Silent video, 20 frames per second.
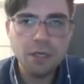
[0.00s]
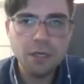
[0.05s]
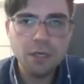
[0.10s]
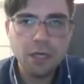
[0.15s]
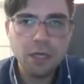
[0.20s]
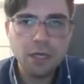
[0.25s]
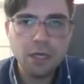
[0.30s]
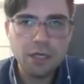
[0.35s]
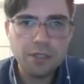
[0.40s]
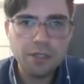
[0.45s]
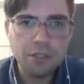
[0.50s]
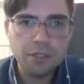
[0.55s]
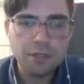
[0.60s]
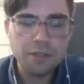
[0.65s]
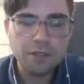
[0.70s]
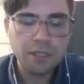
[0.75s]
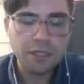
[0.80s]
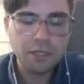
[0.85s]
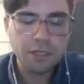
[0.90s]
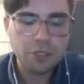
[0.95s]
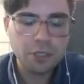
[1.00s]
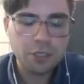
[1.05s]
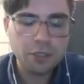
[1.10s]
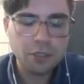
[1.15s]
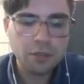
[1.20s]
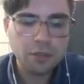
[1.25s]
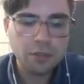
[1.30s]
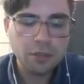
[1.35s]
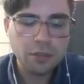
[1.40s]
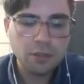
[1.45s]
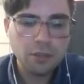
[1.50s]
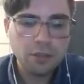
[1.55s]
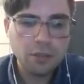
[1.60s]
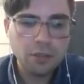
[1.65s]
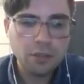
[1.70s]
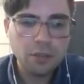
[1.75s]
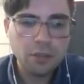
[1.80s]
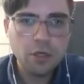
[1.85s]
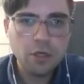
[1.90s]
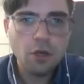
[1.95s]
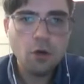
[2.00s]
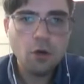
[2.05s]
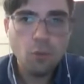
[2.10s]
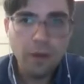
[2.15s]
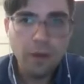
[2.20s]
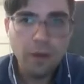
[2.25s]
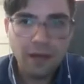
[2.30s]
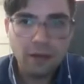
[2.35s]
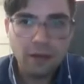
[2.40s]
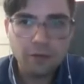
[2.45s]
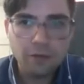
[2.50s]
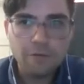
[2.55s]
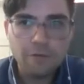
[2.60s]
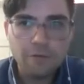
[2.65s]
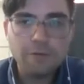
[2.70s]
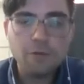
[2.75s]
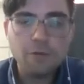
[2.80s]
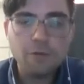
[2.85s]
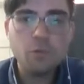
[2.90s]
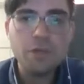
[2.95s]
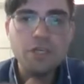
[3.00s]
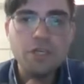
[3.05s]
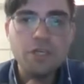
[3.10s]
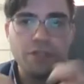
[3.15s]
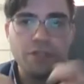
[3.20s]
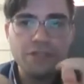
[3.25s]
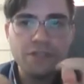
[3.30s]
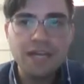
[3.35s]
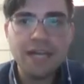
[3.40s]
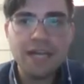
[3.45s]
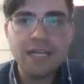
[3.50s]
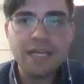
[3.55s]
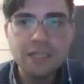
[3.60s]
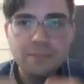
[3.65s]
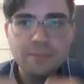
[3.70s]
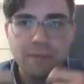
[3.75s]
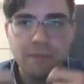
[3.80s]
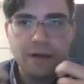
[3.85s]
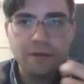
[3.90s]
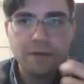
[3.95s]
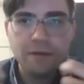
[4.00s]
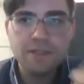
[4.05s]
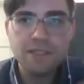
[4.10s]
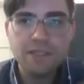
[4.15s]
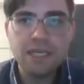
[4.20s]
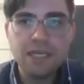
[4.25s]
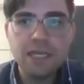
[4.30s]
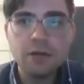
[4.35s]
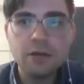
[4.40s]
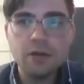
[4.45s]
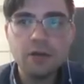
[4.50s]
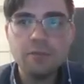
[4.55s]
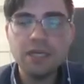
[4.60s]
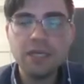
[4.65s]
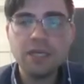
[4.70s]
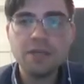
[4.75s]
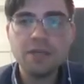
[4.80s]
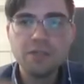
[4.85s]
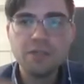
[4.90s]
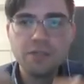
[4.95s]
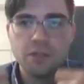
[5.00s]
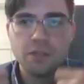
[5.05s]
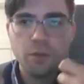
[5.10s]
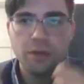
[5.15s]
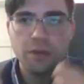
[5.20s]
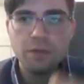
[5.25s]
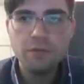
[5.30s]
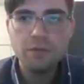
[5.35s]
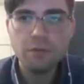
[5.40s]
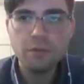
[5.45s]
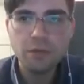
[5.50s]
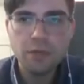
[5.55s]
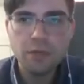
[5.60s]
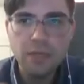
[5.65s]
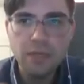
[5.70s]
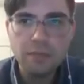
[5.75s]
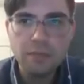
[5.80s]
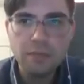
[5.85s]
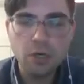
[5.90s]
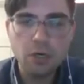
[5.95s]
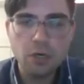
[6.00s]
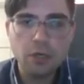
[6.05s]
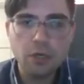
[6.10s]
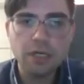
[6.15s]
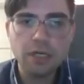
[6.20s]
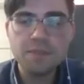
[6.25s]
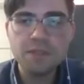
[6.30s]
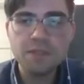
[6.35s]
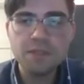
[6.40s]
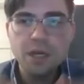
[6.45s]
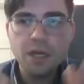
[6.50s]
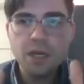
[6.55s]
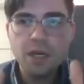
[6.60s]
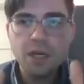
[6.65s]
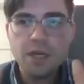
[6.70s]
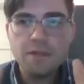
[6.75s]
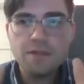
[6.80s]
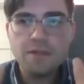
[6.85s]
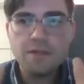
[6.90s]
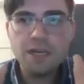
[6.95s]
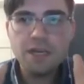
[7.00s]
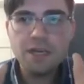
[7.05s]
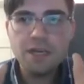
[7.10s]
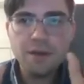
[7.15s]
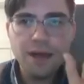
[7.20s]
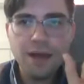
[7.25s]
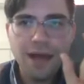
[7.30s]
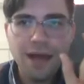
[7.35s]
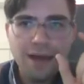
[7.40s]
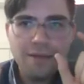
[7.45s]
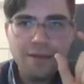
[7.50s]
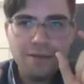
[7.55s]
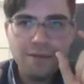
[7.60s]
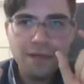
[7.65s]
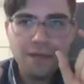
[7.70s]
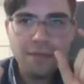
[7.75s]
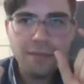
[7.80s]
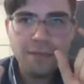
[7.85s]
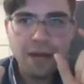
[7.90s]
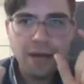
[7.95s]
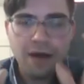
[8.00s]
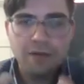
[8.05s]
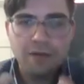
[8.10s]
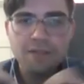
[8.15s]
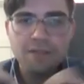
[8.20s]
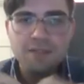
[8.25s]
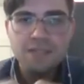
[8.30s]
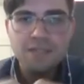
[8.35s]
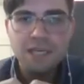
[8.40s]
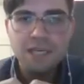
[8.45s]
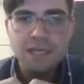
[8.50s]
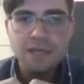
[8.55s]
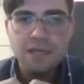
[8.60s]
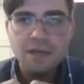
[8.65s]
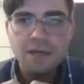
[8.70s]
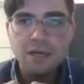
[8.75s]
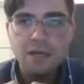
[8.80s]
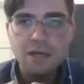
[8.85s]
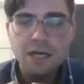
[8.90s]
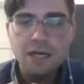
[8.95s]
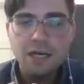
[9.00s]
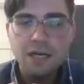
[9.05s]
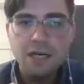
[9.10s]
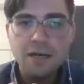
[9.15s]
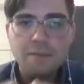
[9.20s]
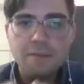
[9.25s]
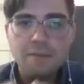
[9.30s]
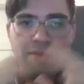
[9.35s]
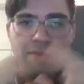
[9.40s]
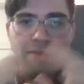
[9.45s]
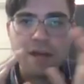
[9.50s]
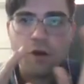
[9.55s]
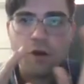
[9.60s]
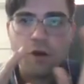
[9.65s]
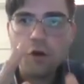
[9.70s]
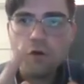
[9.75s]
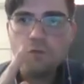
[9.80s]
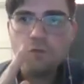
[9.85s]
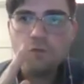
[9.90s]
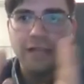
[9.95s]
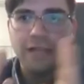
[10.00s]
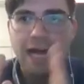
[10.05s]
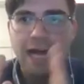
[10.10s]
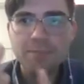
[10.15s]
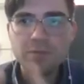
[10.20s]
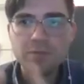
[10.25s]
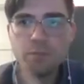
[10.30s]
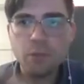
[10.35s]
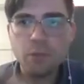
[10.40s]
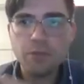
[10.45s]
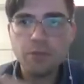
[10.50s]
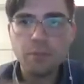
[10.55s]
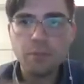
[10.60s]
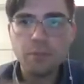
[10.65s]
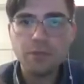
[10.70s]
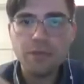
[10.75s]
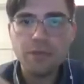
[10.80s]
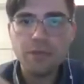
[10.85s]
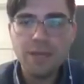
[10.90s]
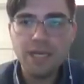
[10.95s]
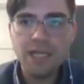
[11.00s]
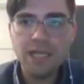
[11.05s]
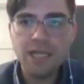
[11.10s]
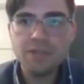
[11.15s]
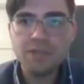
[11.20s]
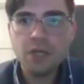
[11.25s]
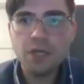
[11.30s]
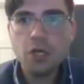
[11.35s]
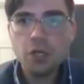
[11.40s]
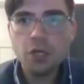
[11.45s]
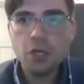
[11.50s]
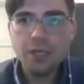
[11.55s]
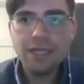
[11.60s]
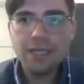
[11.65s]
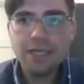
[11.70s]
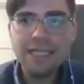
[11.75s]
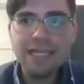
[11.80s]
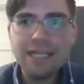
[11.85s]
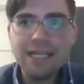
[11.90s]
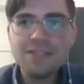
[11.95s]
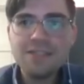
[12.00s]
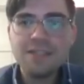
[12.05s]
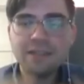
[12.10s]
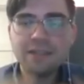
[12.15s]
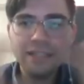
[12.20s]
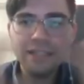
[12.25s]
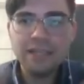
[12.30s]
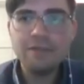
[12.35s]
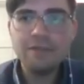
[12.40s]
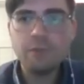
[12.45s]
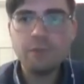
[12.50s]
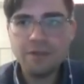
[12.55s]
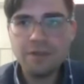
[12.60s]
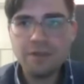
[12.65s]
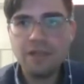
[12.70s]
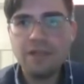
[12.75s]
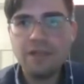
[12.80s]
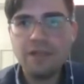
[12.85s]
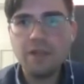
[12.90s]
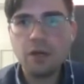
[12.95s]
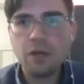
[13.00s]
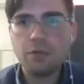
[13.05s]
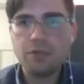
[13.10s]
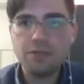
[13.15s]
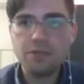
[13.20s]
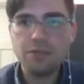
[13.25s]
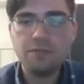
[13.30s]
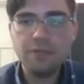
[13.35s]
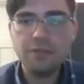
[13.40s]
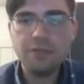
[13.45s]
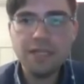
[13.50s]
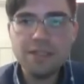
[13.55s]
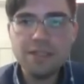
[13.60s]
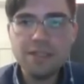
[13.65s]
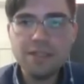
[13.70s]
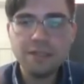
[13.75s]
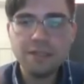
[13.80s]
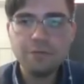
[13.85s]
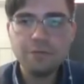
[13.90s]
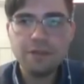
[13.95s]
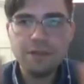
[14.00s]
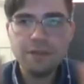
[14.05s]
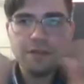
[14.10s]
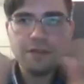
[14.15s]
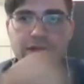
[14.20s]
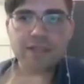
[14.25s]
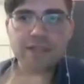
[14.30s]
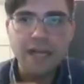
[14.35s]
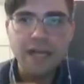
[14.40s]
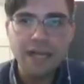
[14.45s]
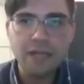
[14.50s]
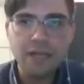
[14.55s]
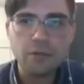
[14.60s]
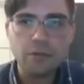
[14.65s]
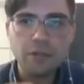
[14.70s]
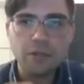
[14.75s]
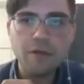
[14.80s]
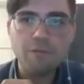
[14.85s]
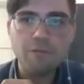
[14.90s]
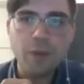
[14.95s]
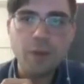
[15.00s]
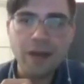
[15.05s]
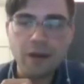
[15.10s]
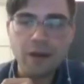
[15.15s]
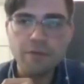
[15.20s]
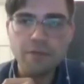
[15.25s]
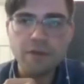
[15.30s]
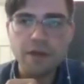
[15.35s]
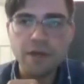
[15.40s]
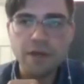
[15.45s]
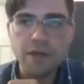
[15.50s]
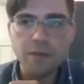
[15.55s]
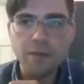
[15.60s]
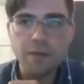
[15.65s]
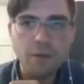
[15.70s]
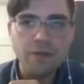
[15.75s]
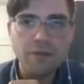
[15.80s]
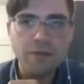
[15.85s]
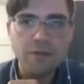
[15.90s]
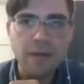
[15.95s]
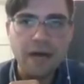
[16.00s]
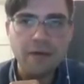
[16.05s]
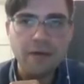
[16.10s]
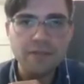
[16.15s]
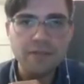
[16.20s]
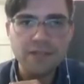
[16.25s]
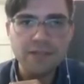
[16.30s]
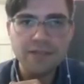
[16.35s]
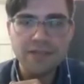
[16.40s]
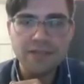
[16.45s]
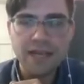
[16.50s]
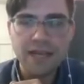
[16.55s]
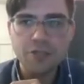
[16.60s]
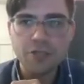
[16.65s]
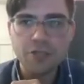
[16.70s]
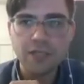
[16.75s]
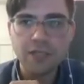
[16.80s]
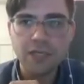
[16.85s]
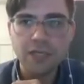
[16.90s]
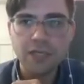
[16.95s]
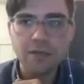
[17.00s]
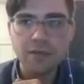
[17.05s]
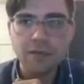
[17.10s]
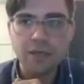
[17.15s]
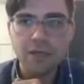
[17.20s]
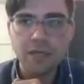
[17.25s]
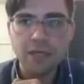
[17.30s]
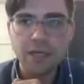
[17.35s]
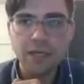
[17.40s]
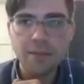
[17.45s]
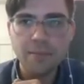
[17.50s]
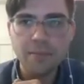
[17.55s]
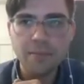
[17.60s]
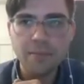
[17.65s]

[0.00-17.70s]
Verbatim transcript: uh, jurisdiction. Well, when you're designing the policy here, and because it's going through committee markups, the the policy uh, that overlaps multiple committees needs to live within their needs to live within the title of where the where the policy is actually uh,